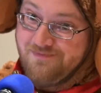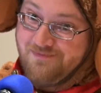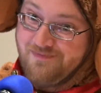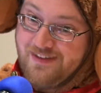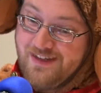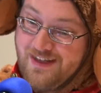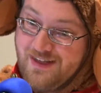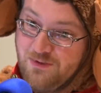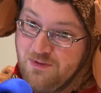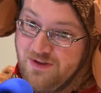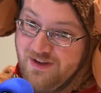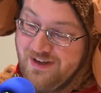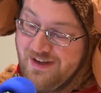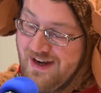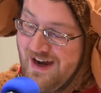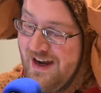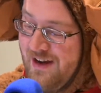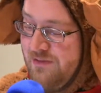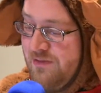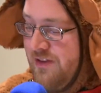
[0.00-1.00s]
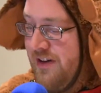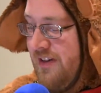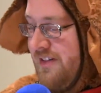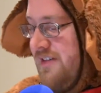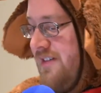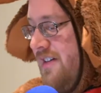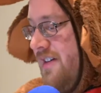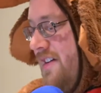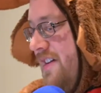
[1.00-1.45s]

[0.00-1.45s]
get it while you got it, friends.